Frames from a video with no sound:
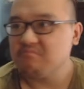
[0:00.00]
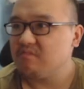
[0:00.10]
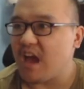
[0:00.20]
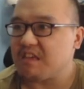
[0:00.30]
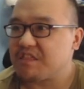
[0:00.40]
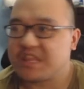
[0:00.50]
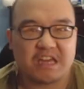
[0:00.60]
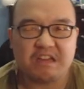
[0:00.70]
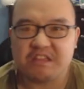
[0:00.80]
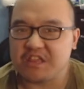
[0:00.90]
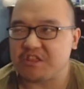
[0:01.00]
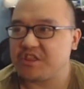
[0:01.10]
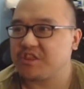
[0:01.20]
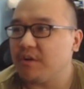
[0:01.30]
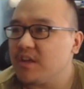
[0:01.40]
I think the
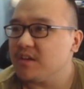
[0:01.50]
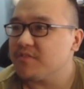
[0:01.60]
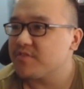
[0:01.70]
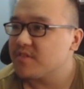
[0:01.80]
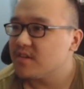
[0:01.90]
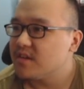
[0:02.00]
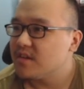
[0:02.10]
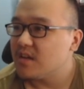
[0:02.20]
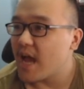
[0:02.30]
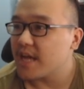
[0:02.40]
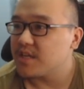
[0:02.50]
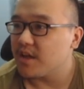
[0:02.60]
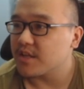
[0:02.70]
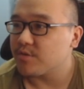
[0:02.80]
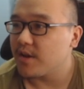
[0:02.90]
30th? Actually,
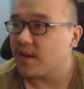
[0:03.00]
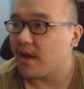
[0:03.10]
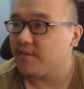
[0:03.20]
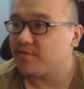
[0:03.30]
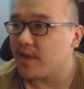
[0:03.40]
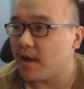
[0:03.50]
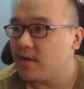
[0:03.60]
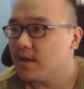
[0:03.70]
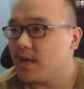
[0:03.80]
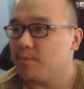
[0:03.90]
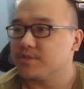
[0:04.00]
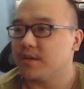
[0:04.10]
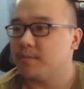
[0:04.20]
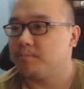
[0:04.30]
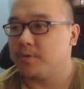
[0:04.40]
on the 29th, yeah. It was
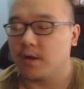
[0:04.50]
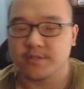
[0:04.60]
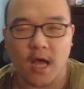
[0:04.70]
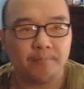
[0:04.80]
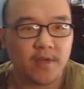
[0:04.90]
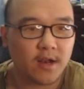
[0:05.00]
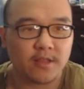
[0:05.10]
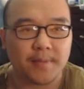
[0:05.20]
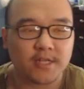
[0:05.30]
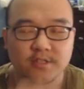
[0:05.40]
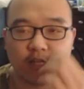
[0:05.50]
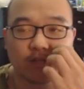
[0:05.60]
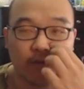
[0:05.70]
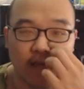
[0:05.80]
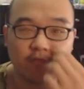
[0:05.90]
updated on the patch notes on
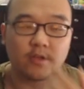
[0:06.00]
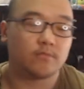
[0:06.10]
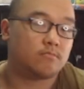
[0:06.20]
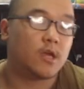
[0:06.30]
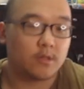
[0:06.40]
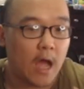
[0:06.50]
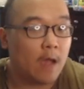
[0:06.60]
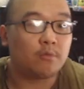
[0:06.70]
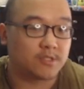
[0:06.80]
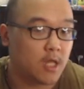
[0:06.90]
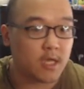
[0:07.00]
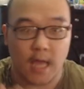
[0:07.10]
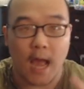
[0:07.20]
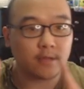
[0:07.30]
the 28th. I was lucky.